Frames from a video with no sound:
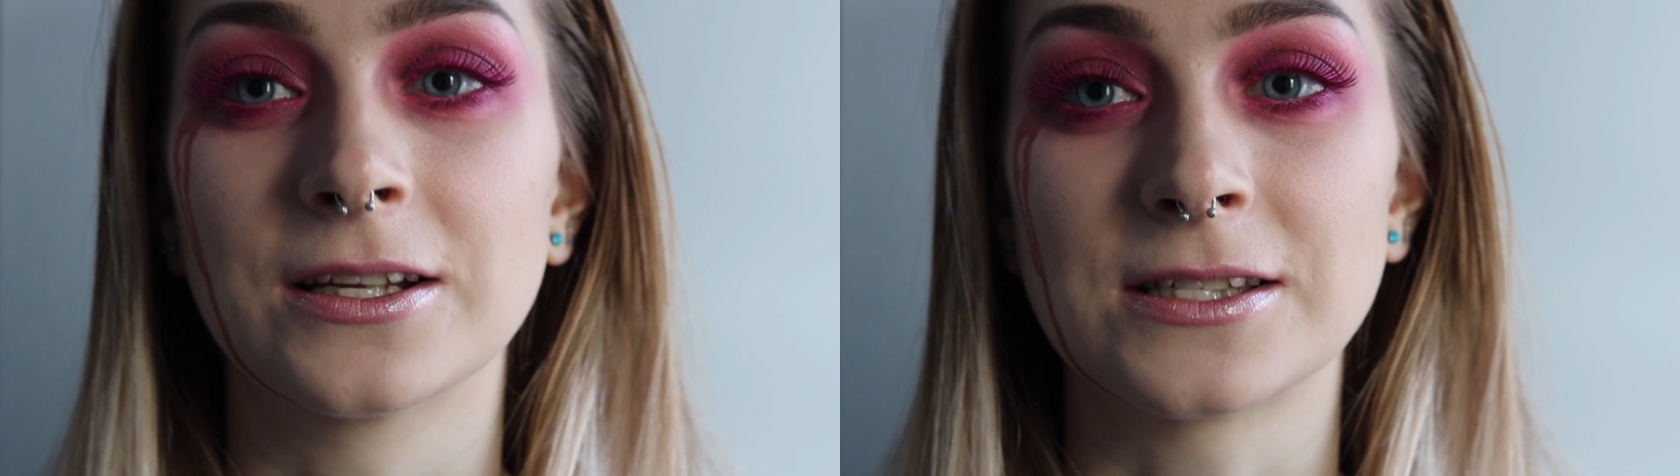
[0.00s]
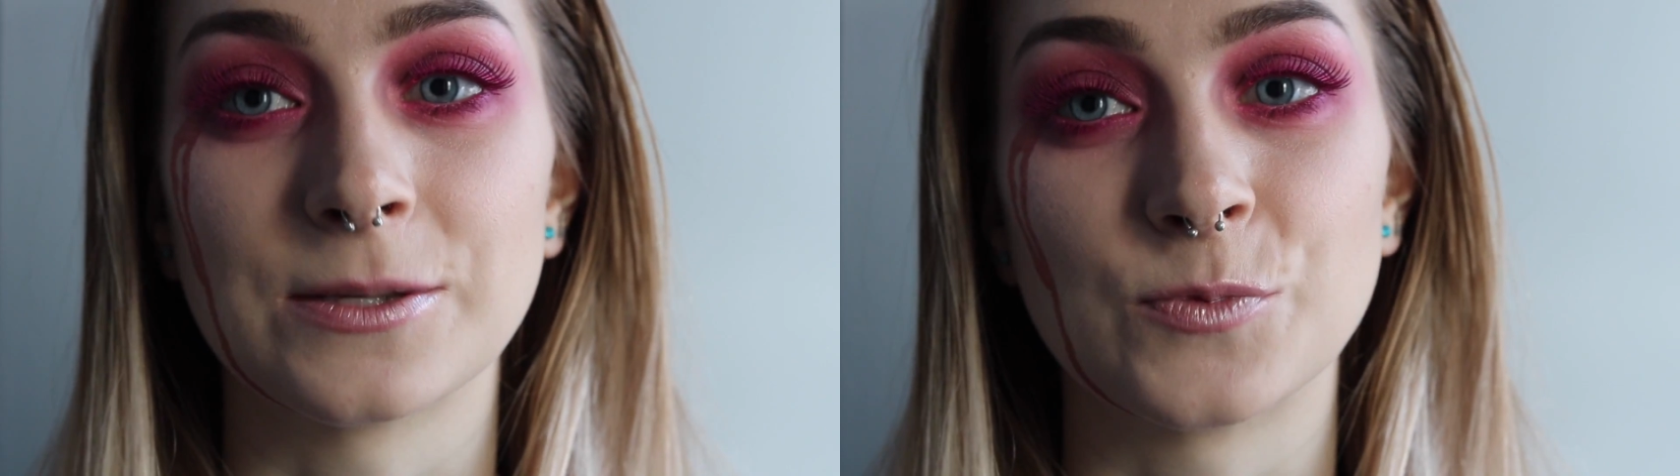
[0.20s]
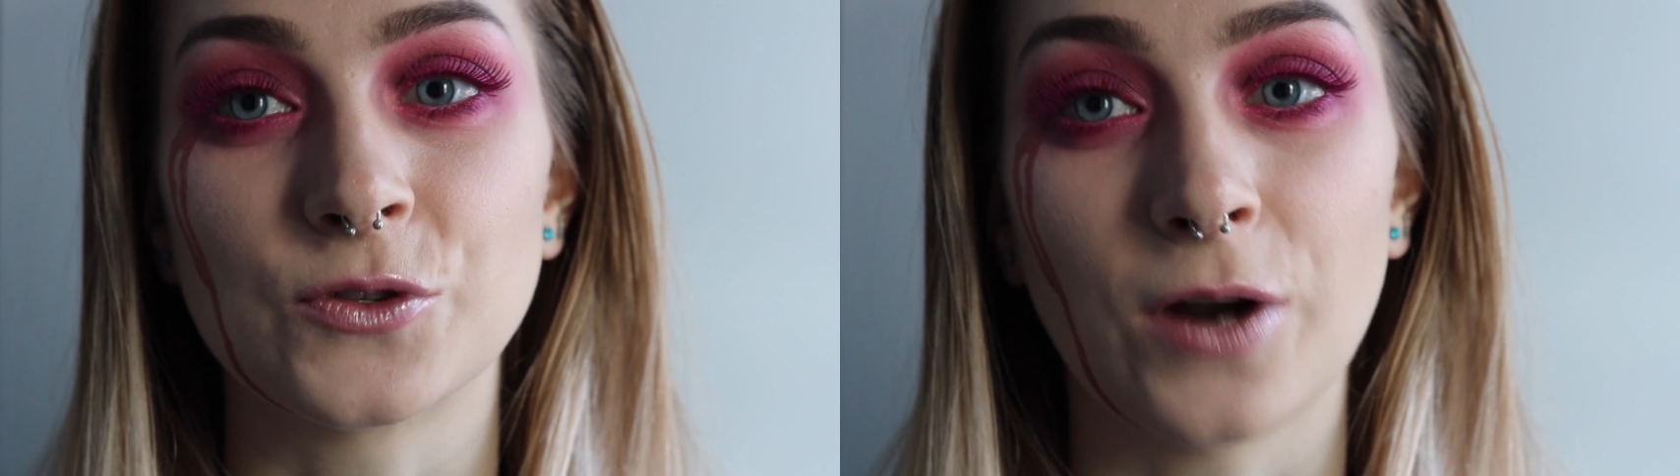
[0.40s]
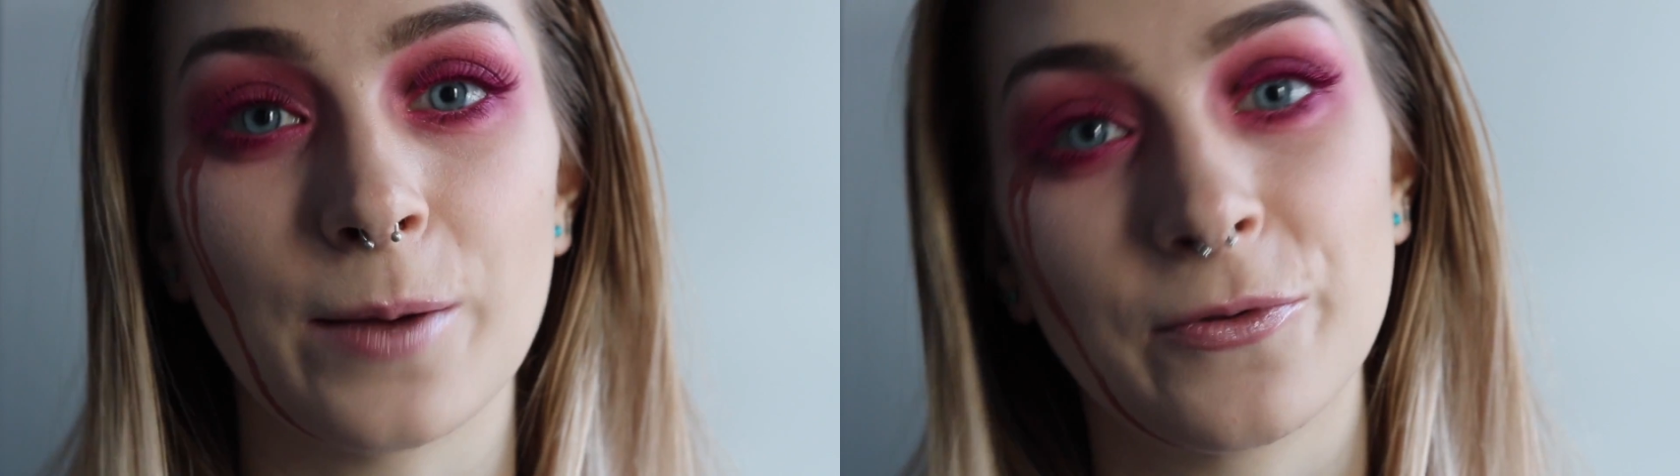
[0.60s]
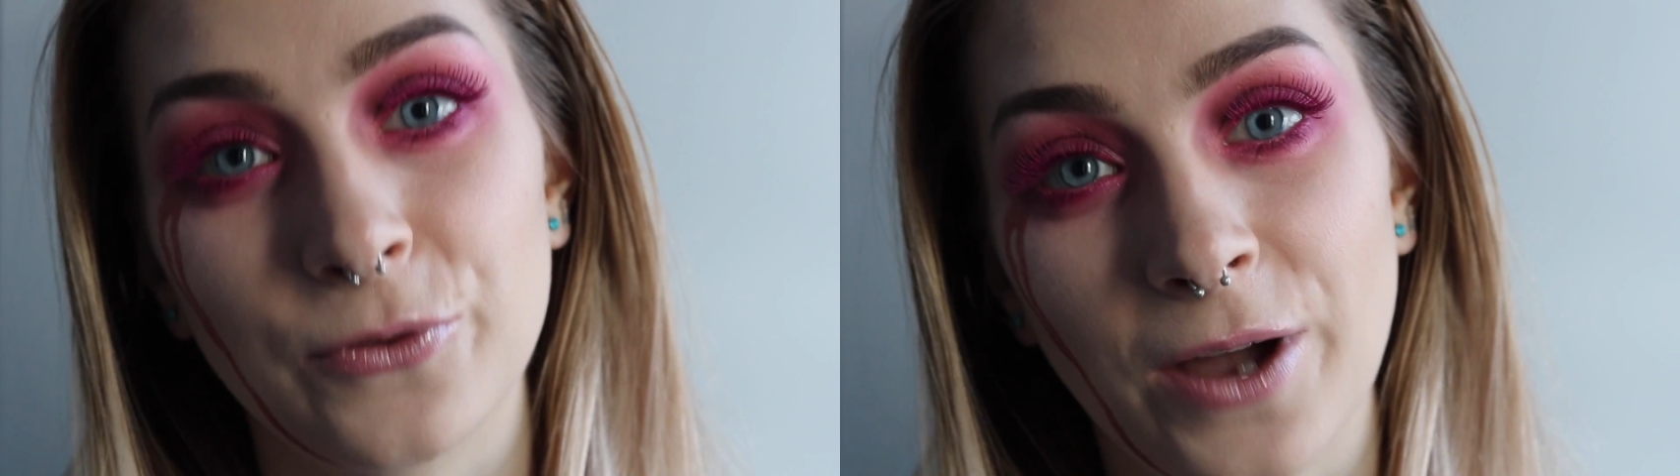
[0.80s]

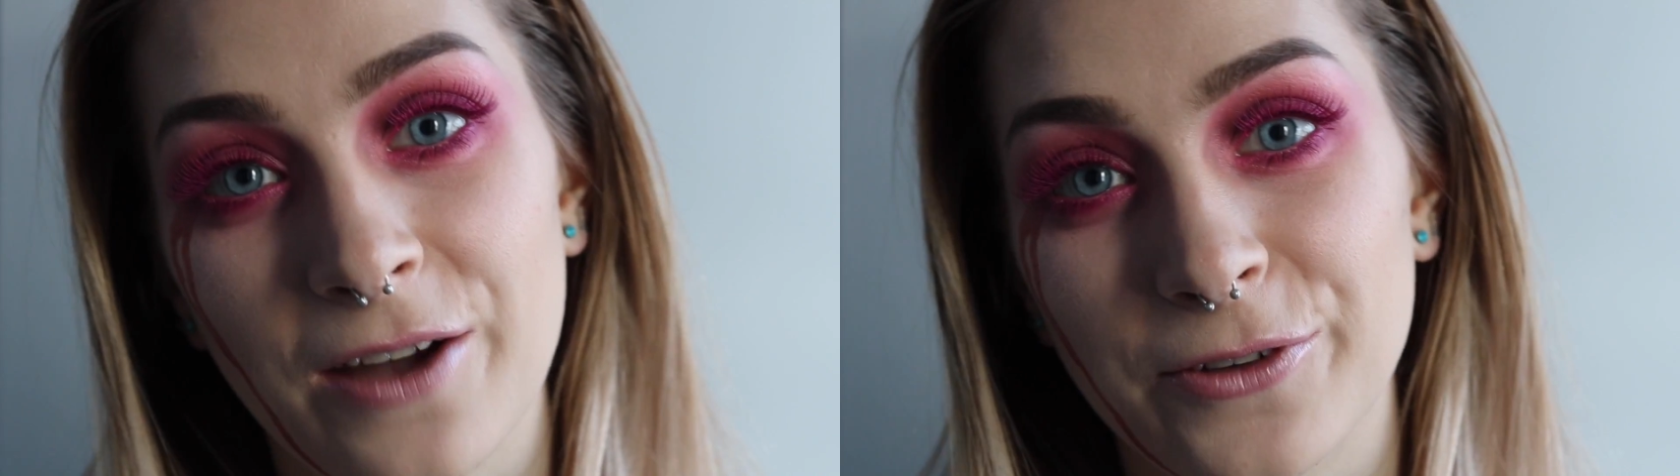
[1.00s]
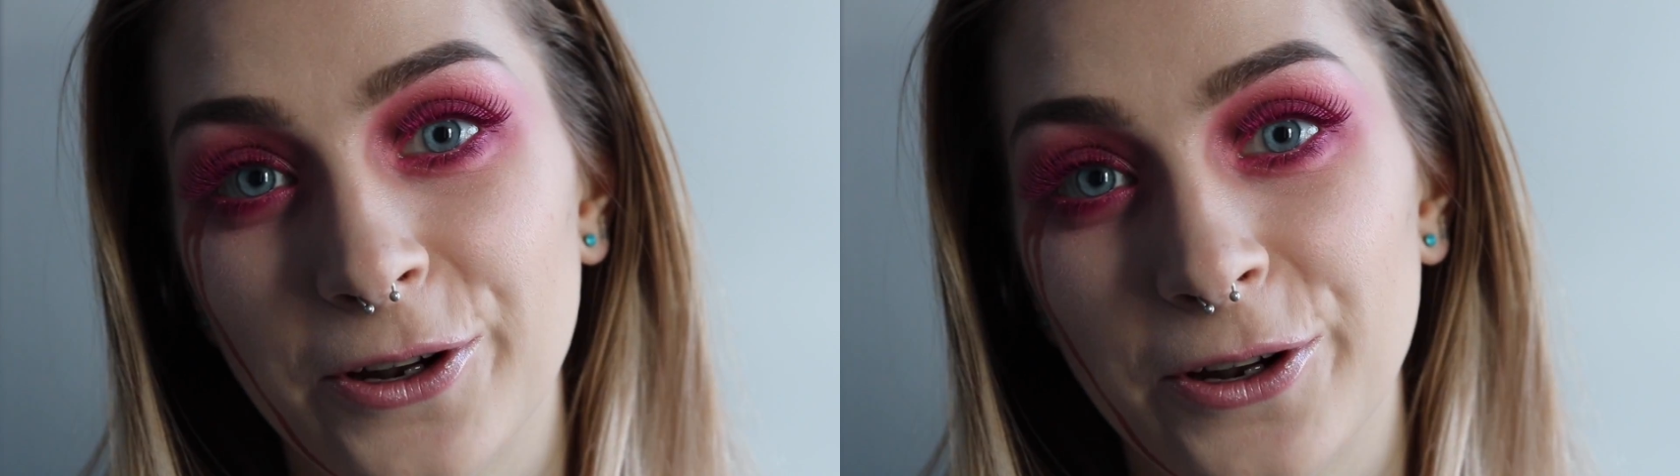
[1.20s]
subscribe if you haven't